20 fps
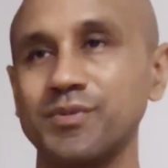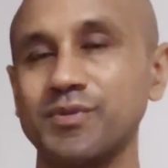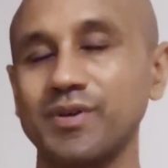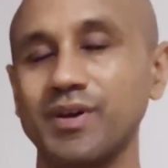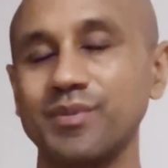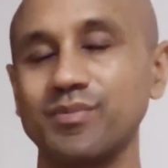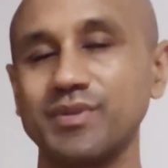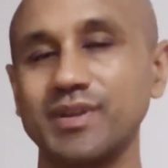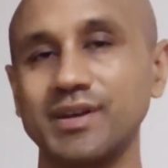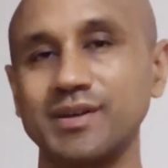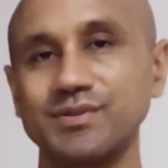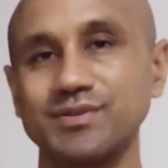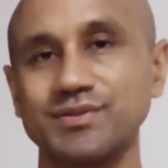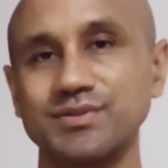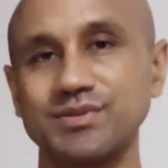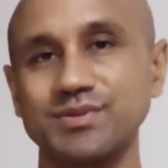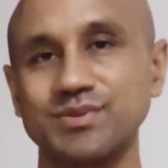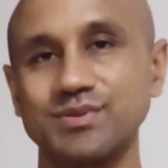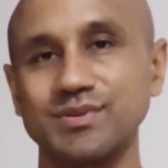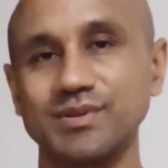Come down
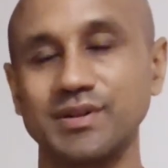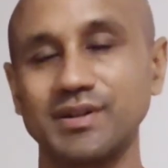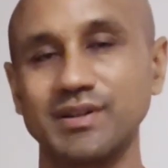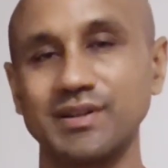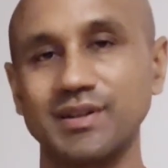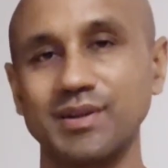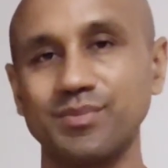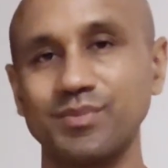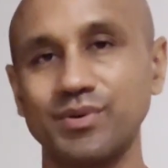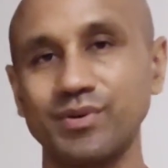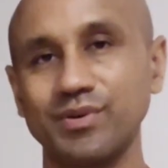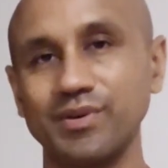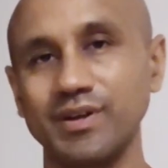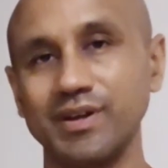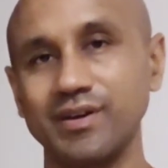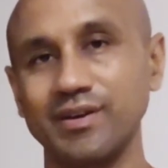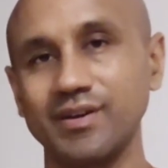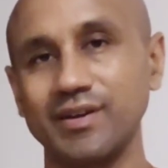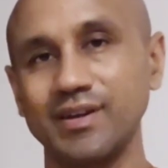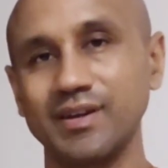to the Colombo
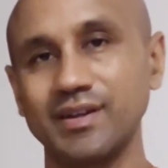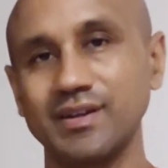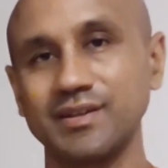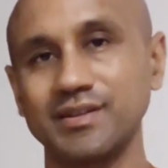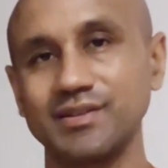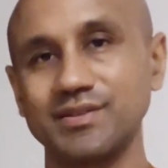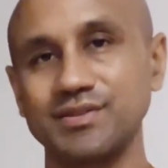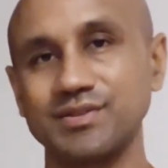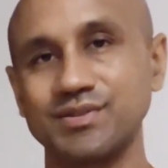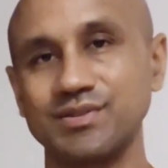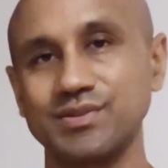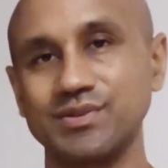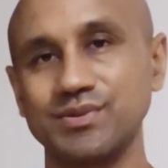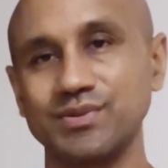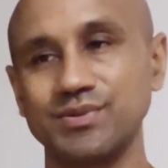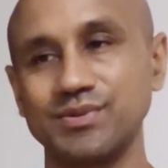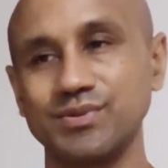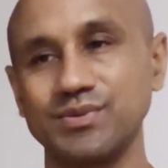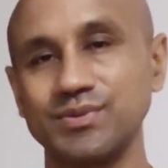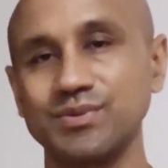area
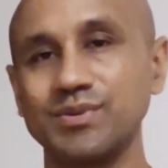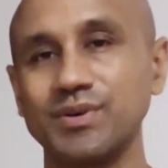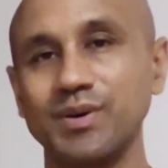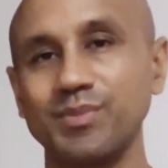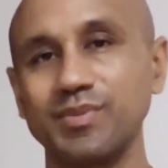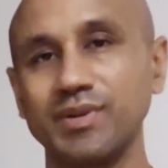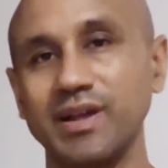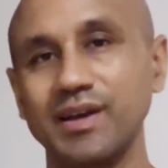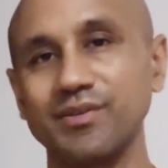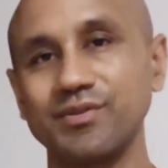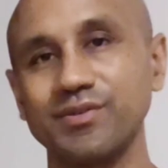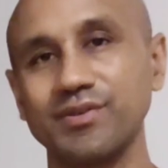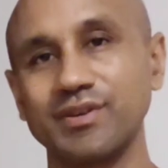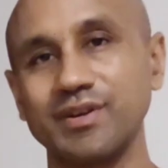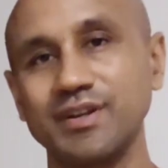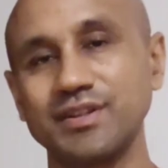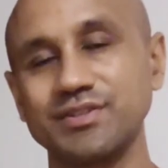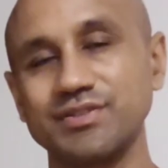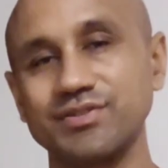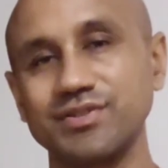to apply for an
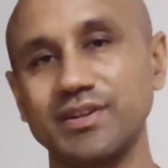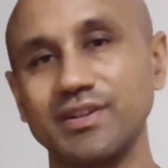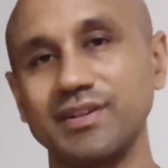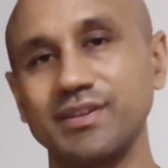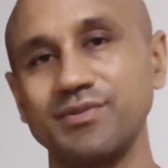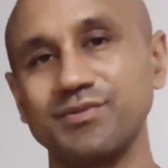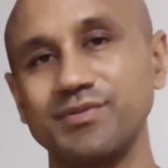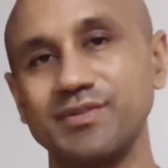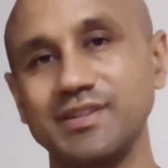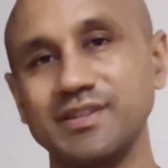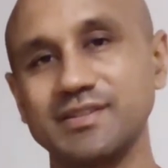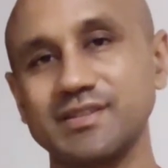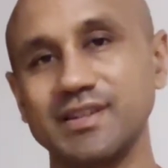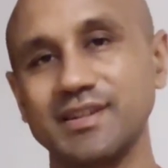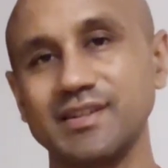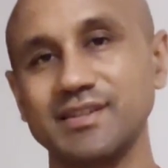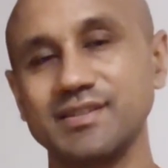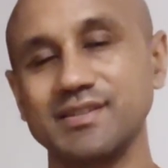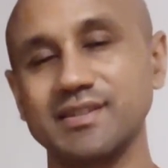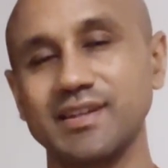Australian
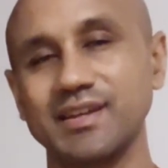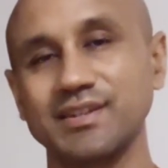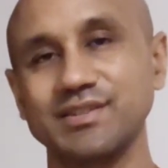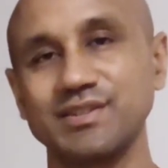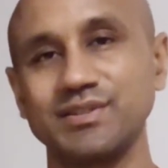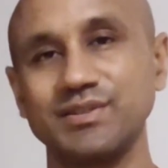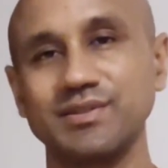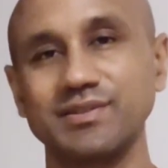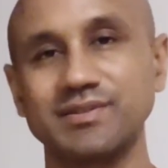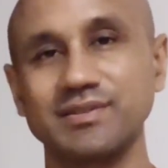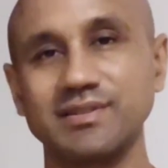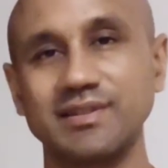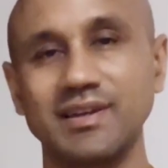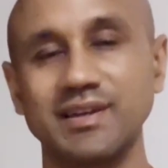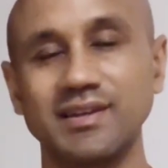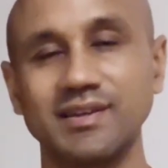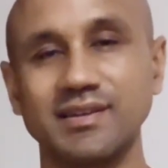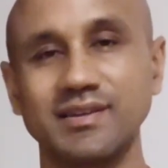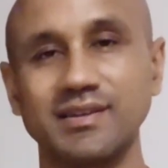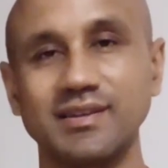visa. So it actually looks
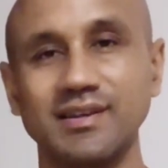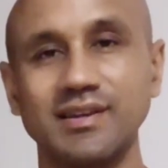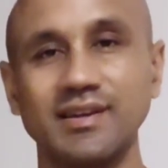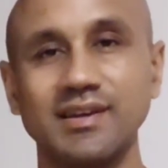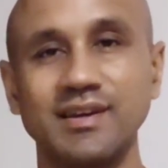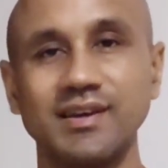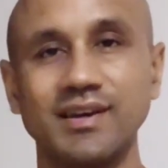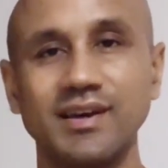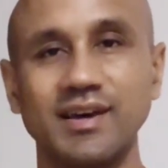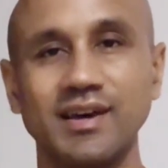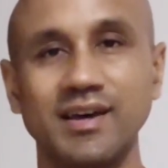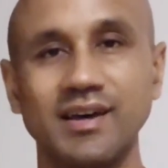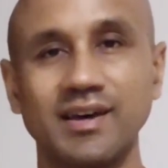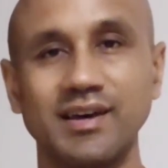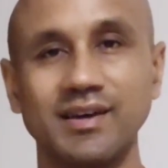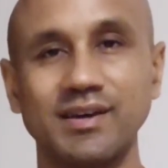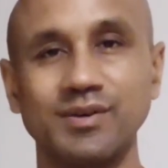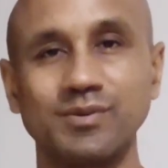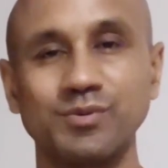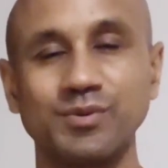like
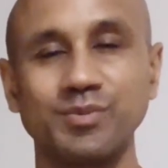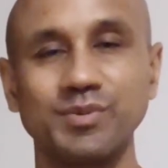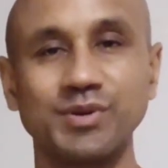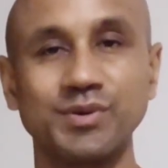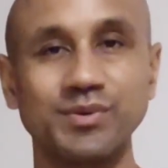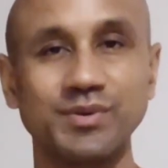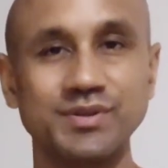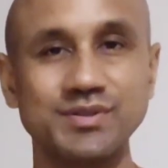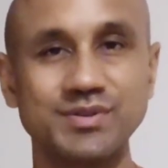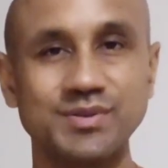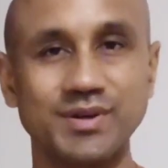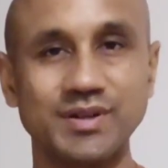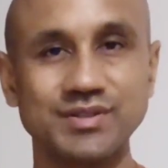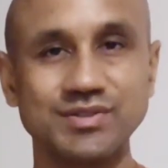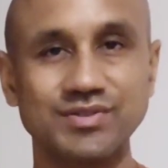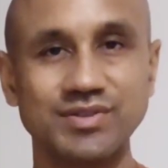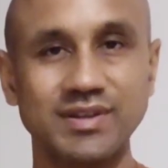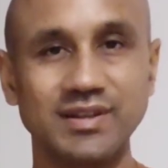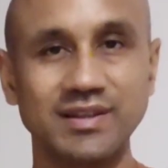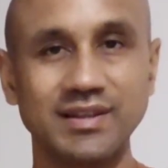we'll be going to
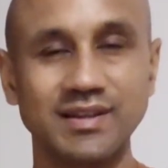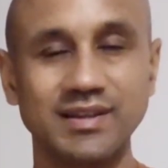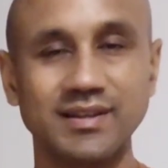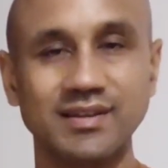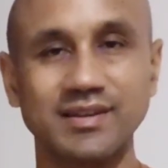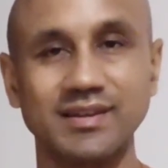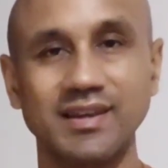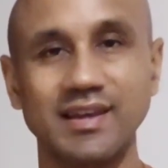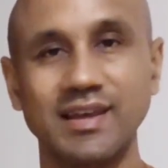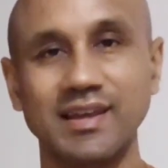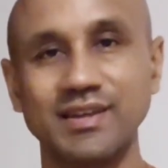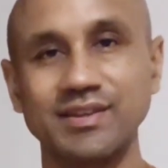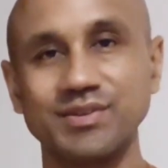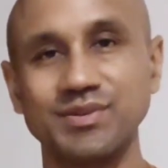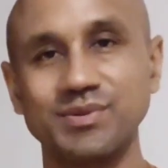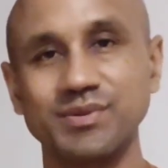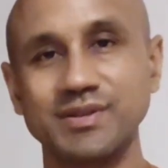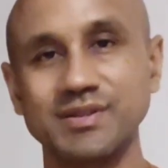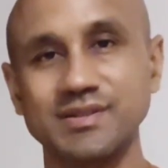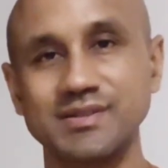Australia and
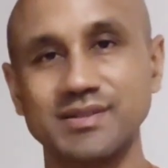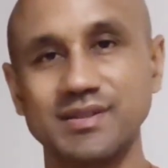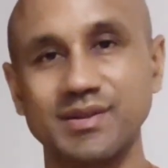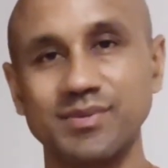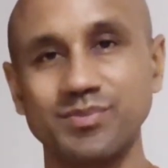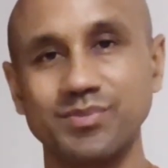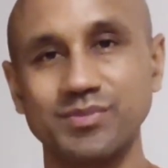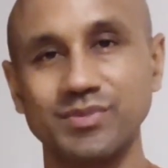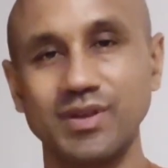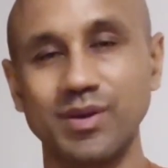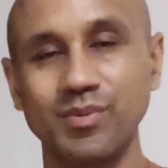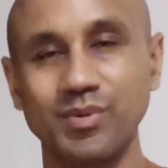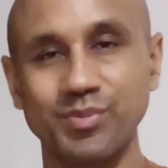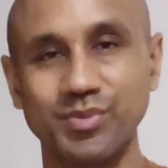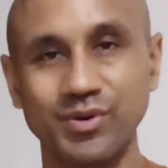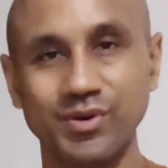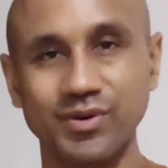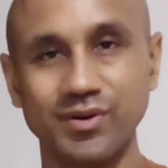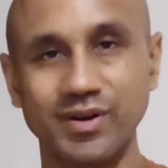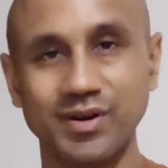doing some Dhamma
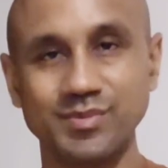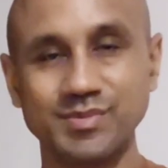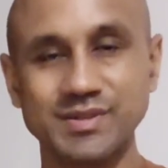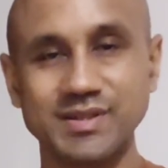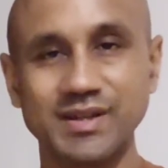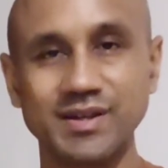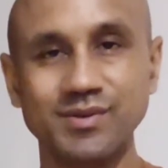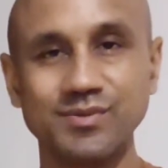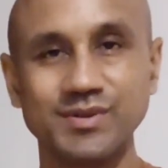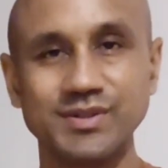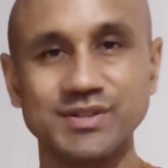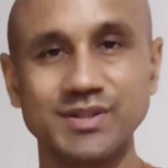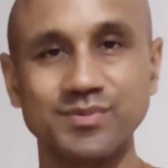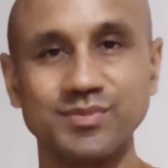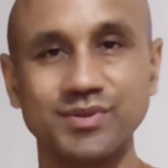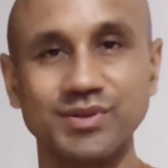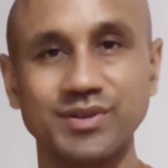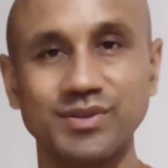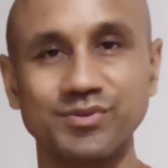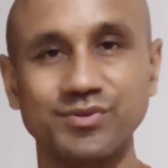programs there, which
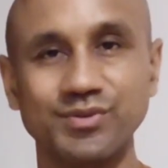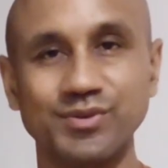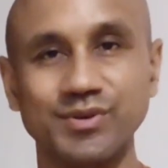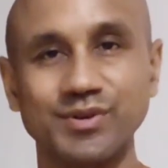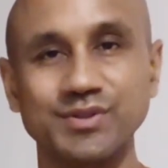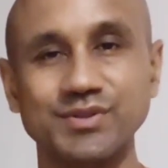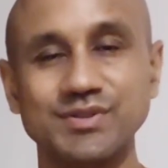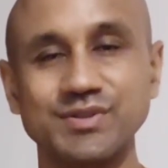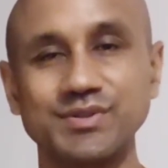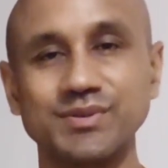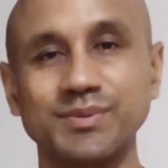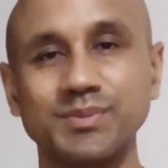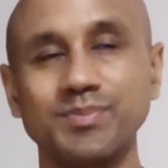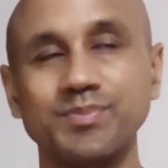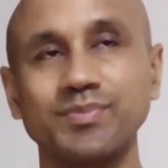I'm looking forward to.